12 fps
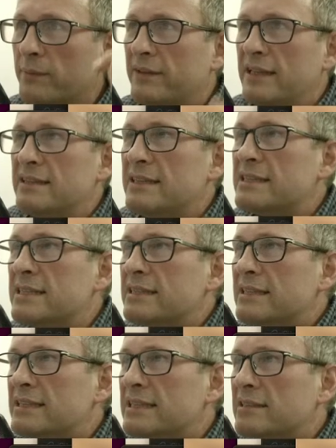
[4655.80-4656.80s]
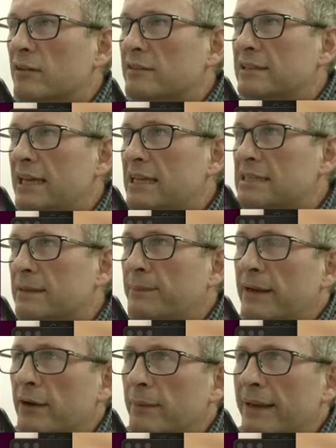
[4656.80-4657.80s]
of it, this is this is on
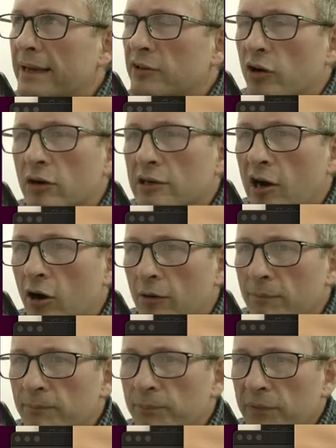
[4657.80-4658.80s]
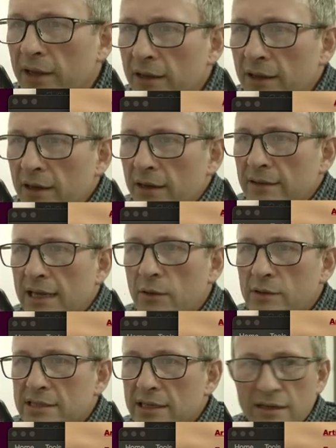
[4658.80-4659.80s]
GizaPyramid.com. There
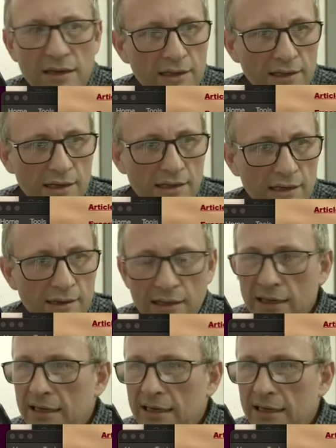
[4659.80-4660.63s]
was a, a, a